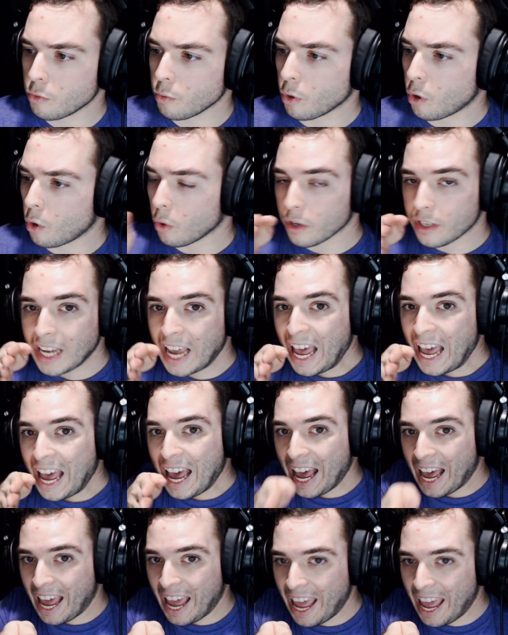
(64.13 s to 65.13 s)
records
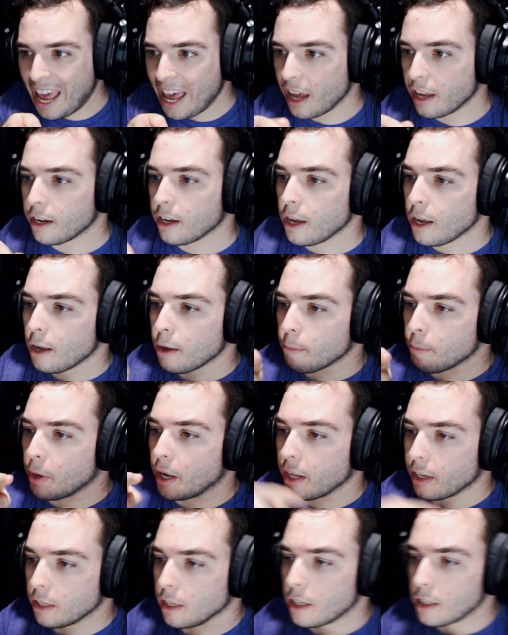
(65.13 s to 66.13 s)
ahead,
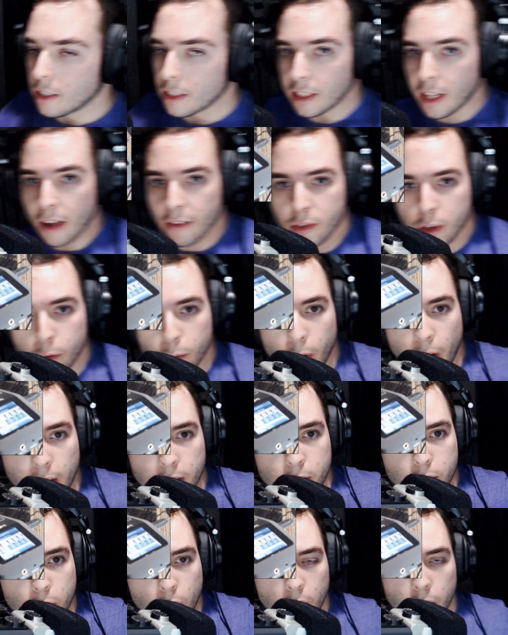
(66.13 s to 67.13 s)
but left and
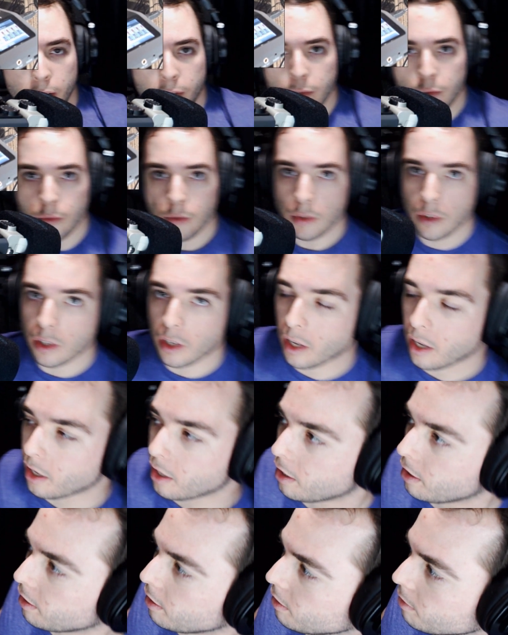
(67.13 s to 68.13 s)
right. So
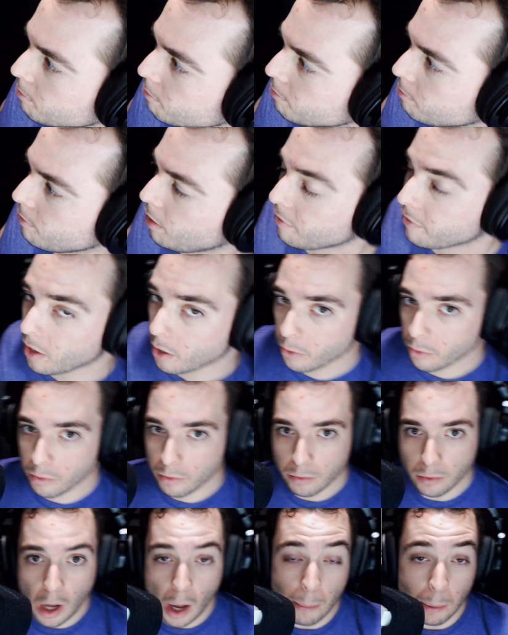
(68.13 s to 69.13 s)
if I
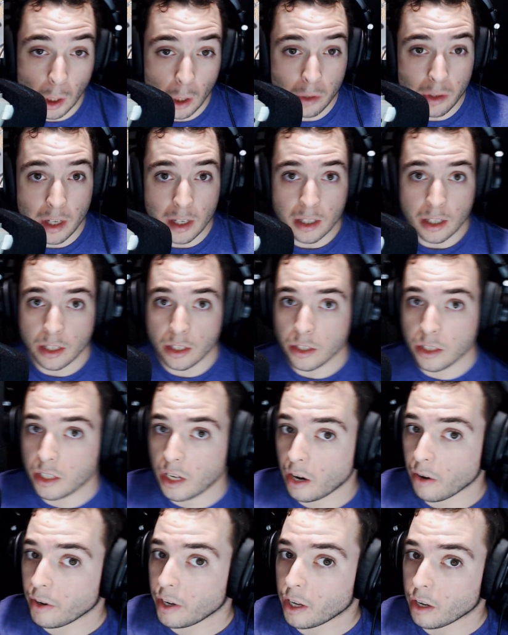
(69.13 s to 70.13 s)
upload this in
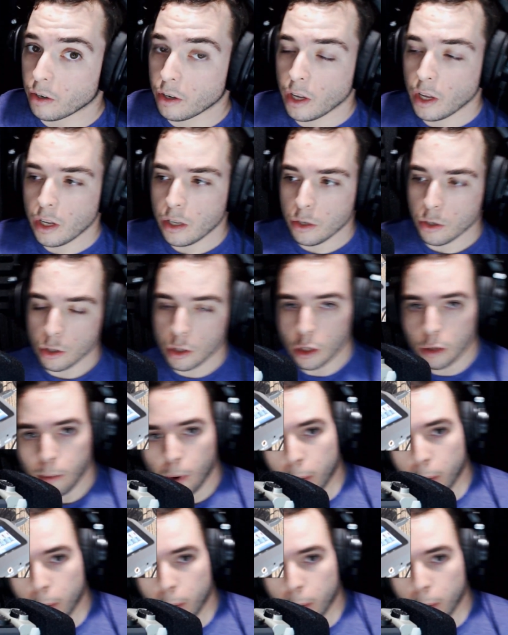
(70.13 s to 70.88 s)
stereo, you should be